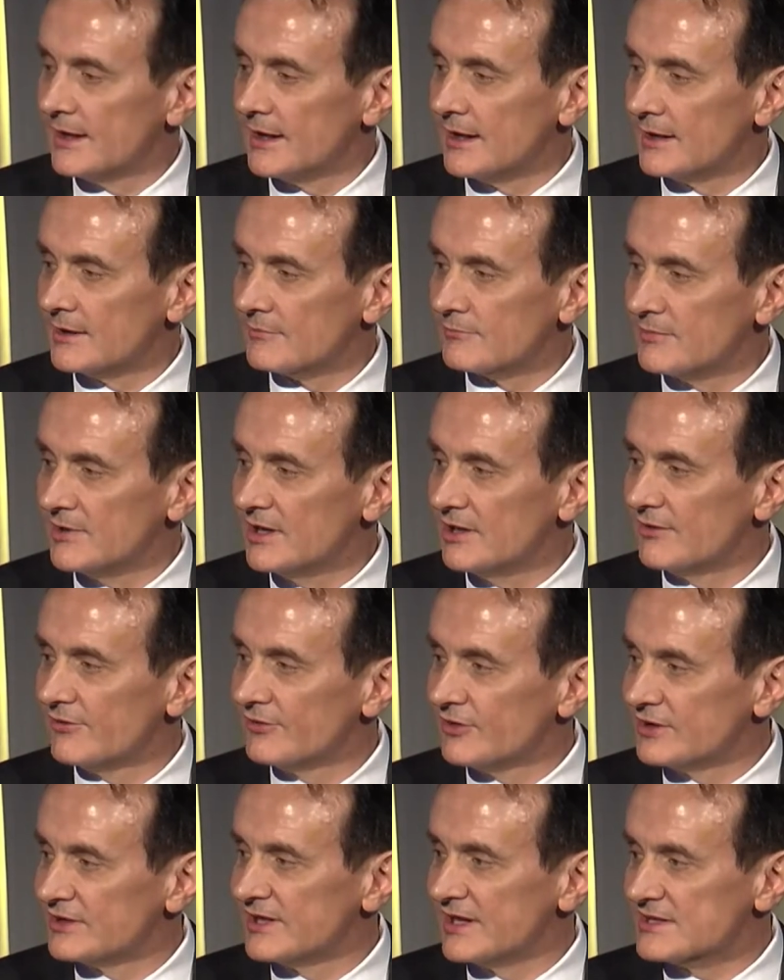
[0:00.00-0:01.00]
Really a
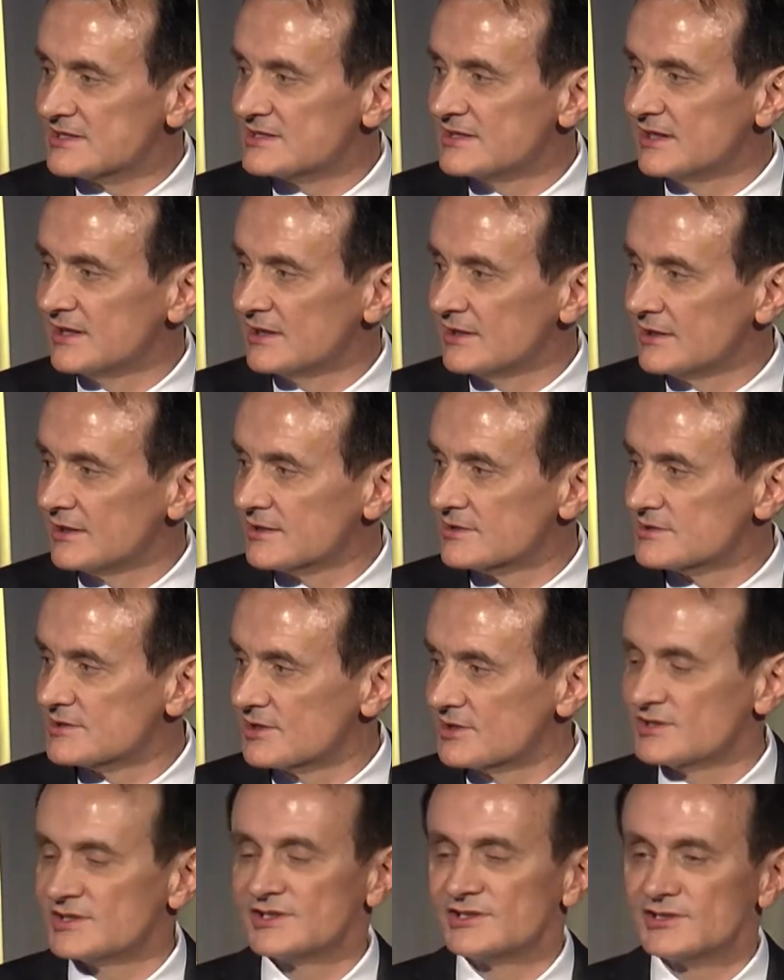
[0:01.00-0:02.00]
fantastic
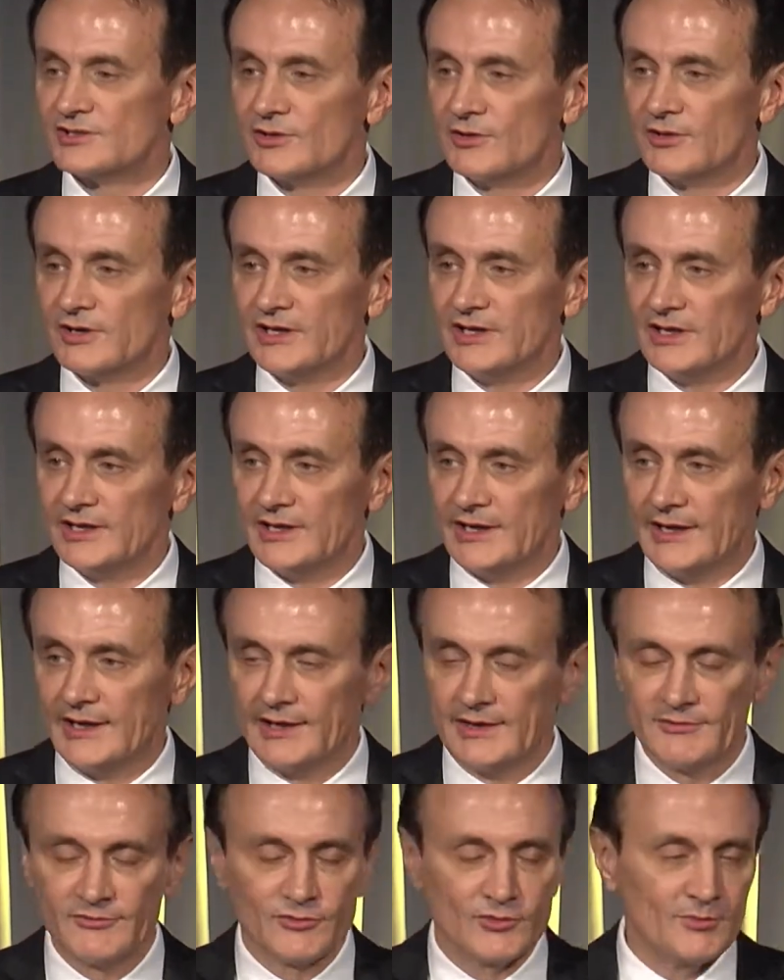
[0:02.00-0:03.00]
success story
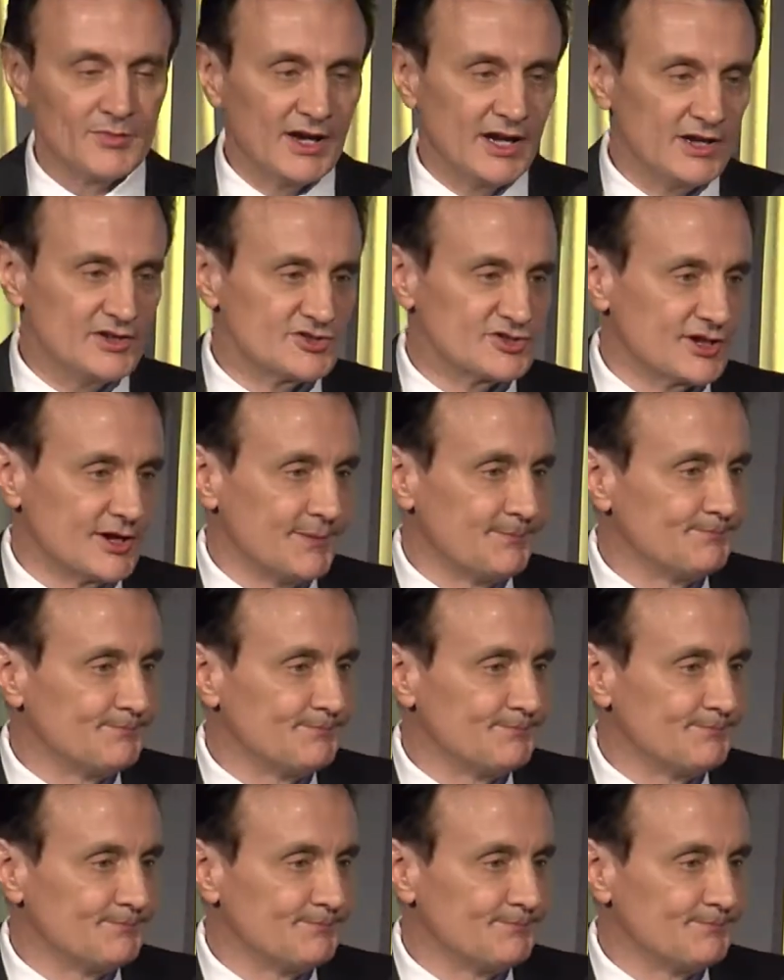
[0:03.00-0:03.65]
for Bahija.